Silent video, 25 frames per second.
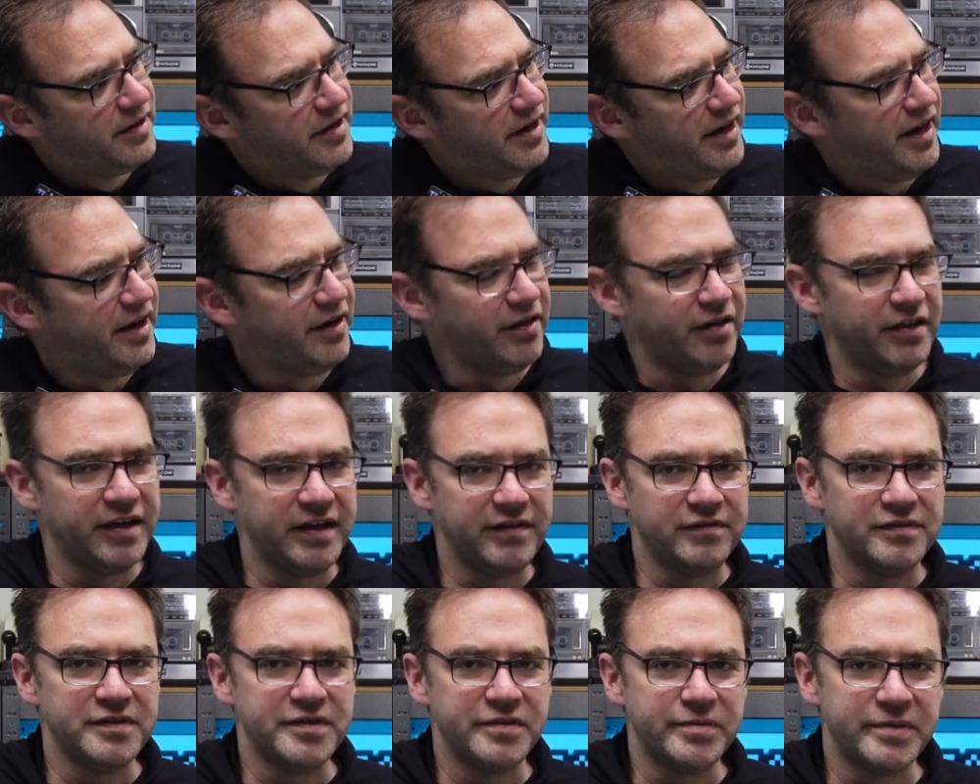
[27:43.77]
And I'll
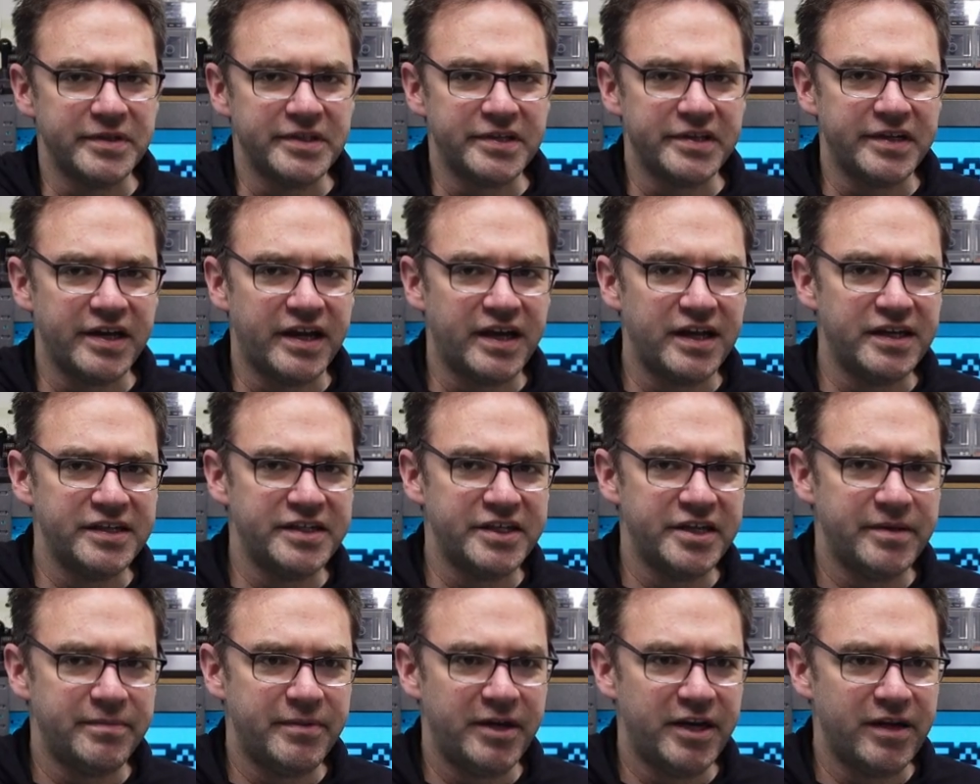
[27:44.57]
even switch to
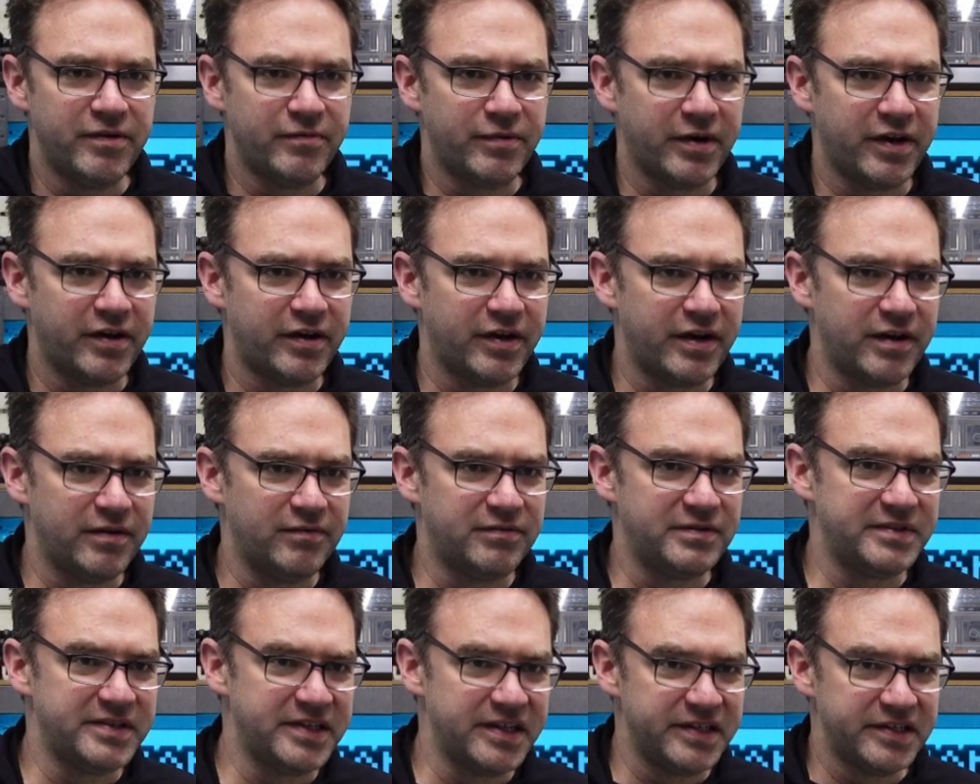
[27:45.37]
RGB when I
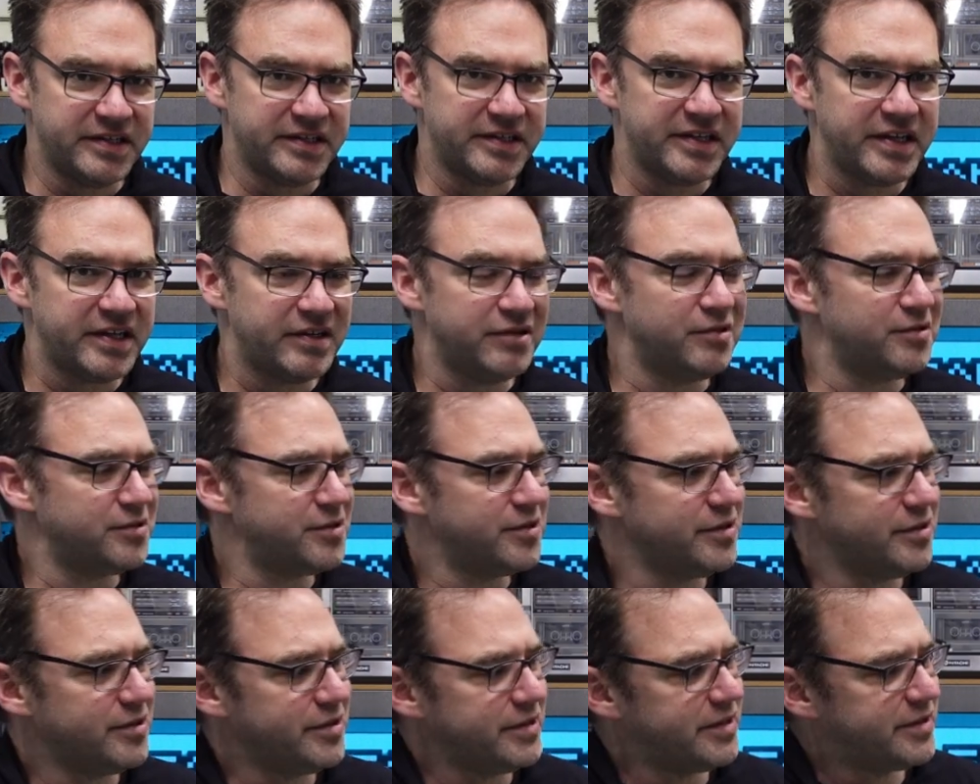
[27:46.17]
send a signal
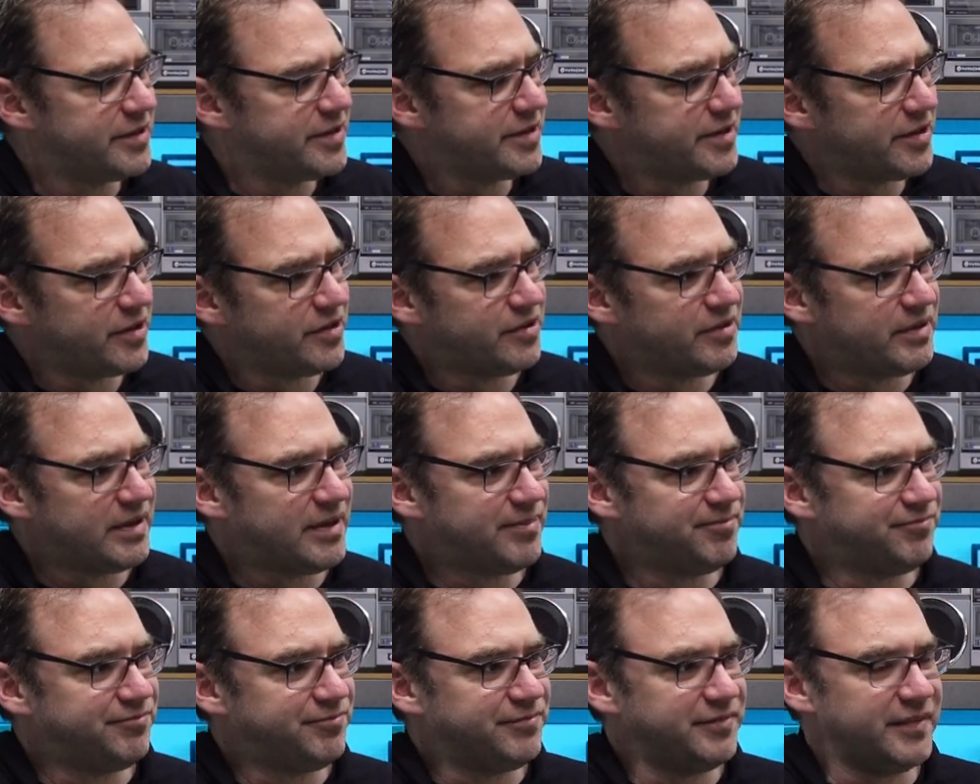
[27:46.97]
to it. So
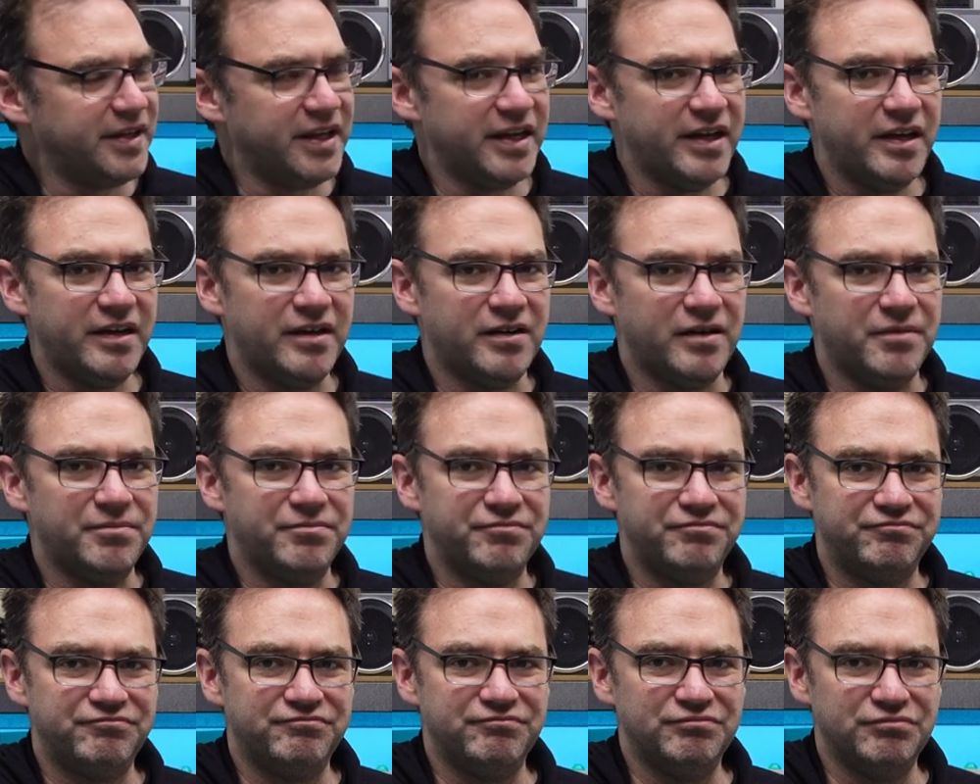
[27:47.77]
um, yeah,
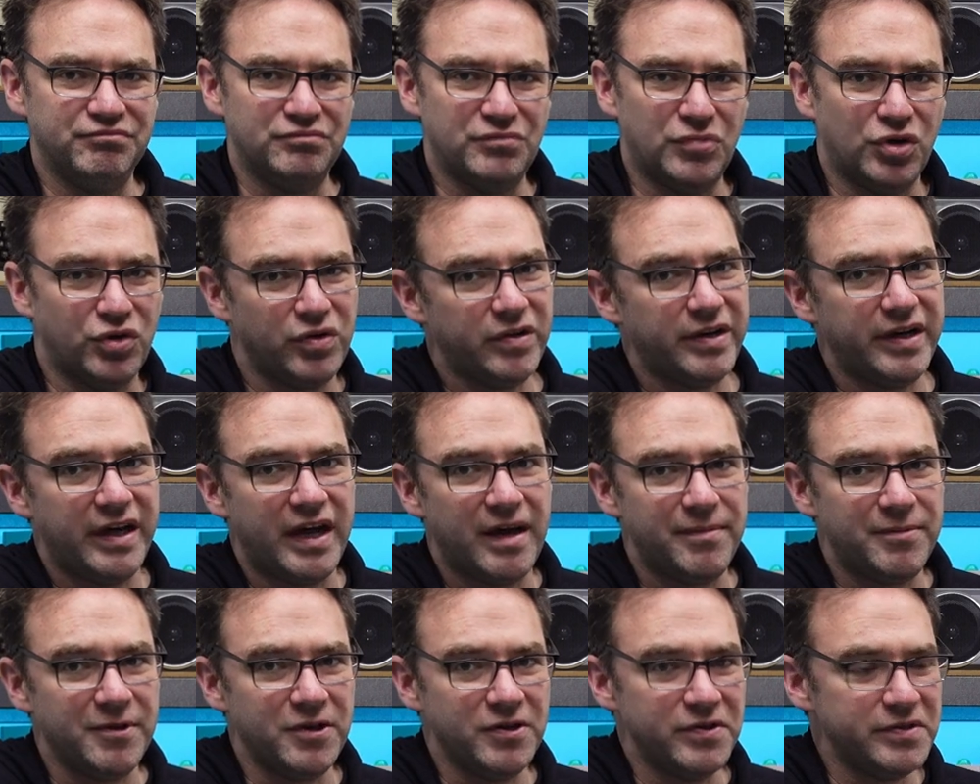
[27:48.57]
I'm more than
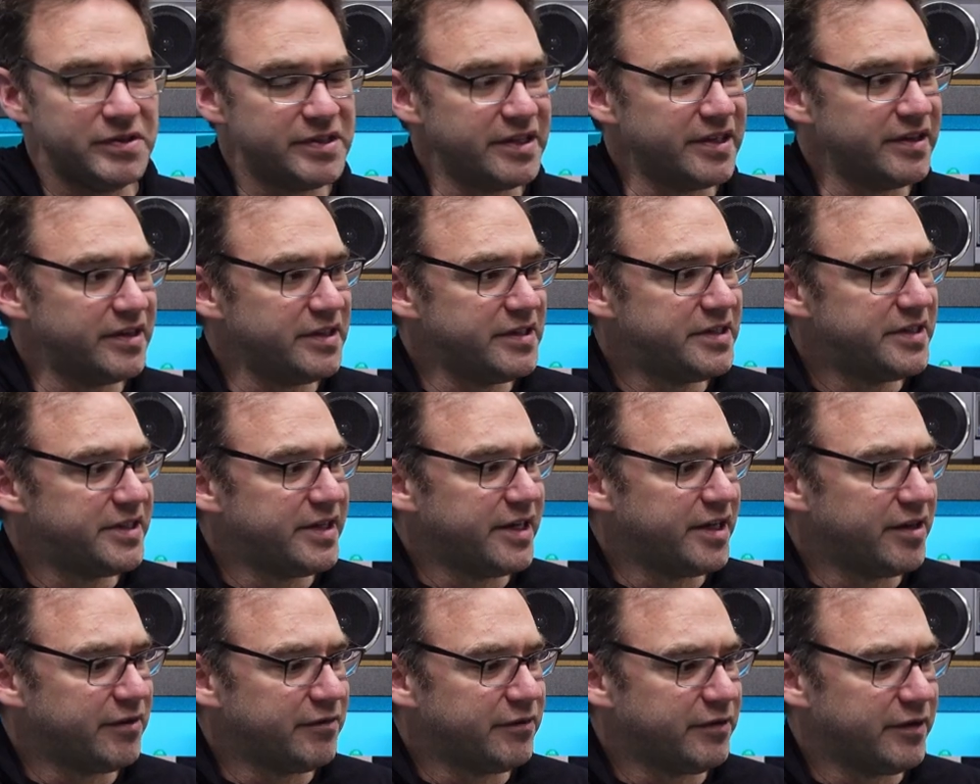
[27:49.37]
happy using this
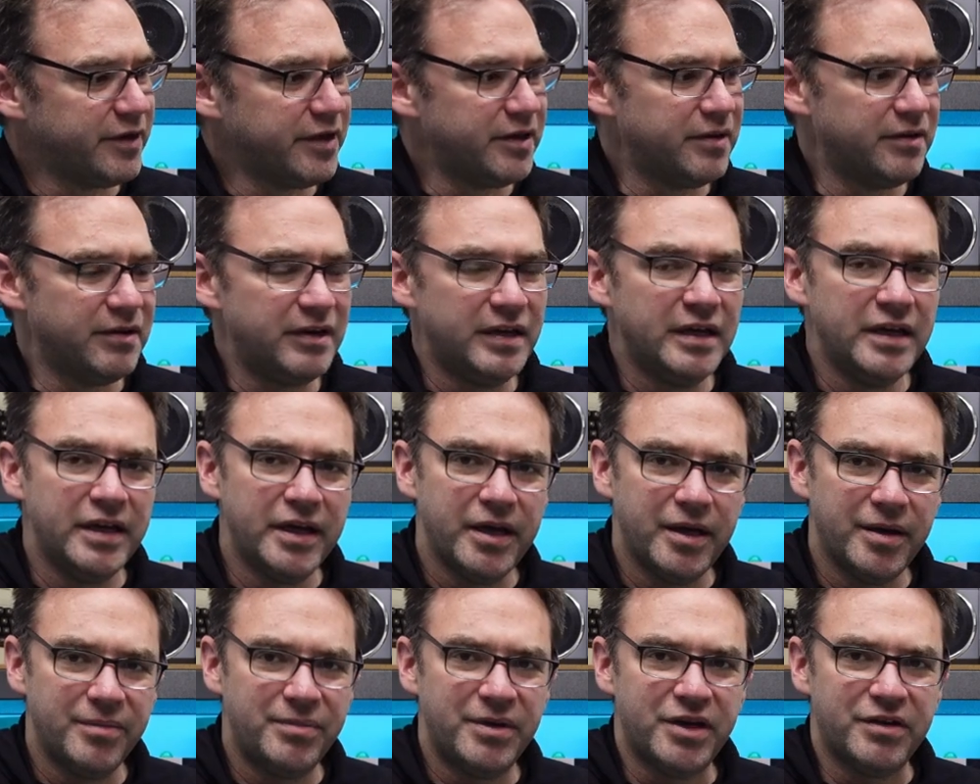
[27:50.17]
thing for
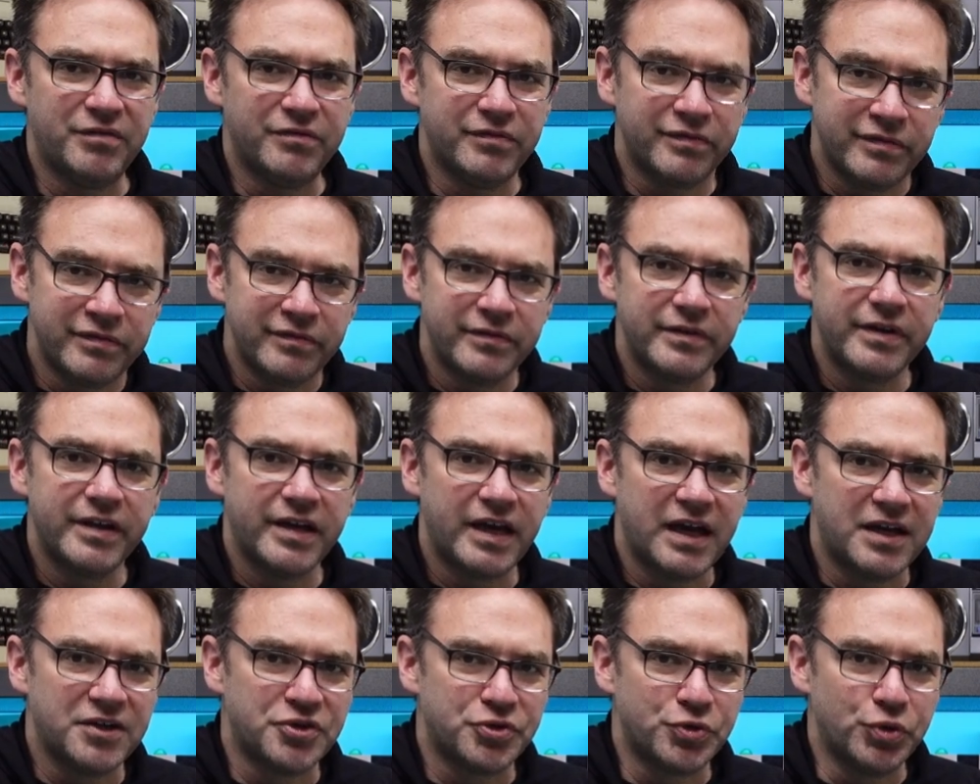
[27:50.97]
a bit of
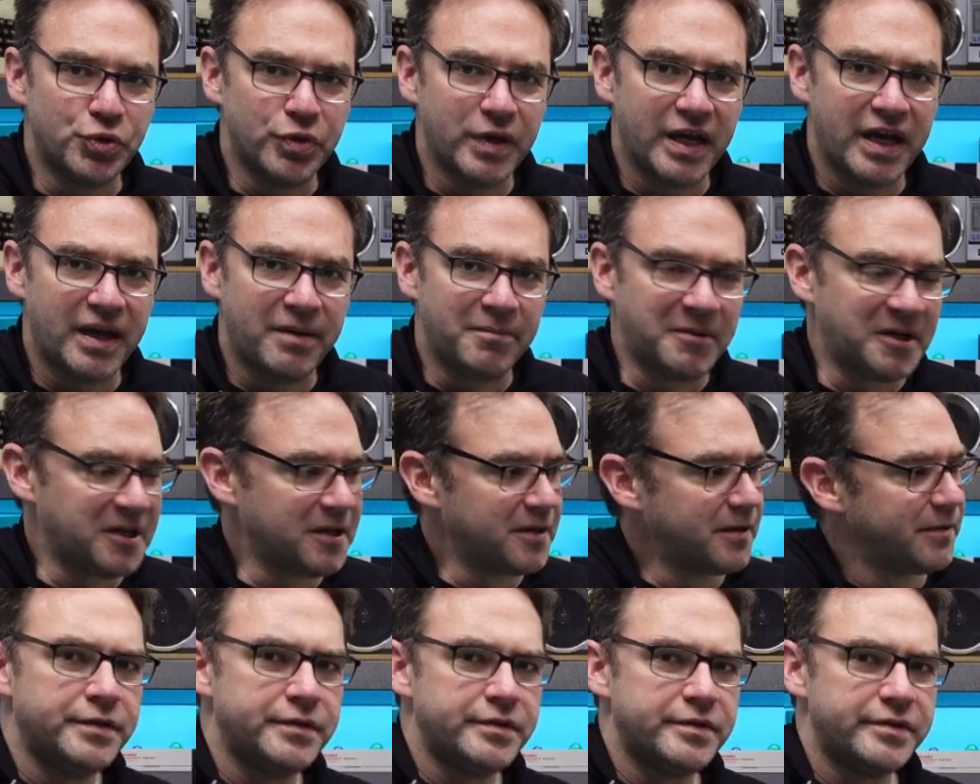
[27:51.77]
casual gaming.